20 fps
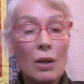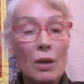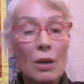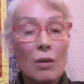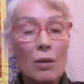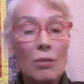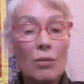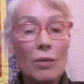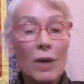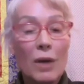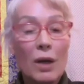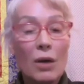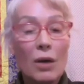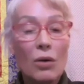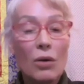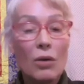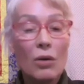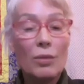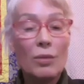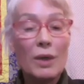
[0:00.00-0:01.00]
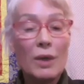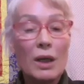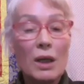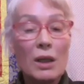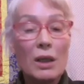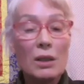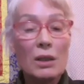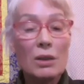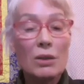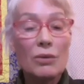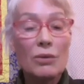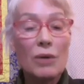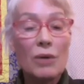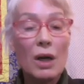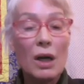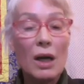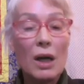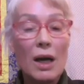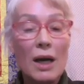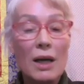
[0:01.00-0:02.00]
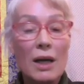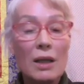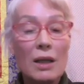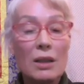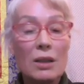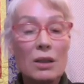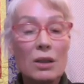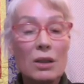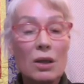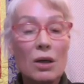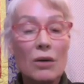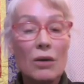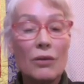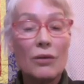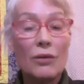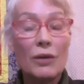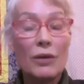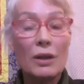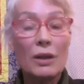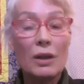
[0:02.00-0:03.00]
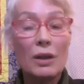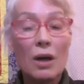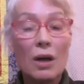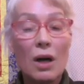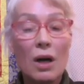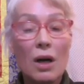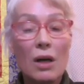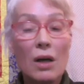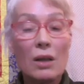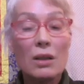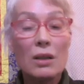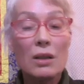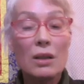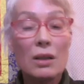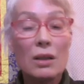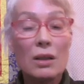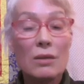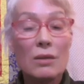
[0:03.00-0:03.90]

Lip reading: May all beings realize love in their hearts.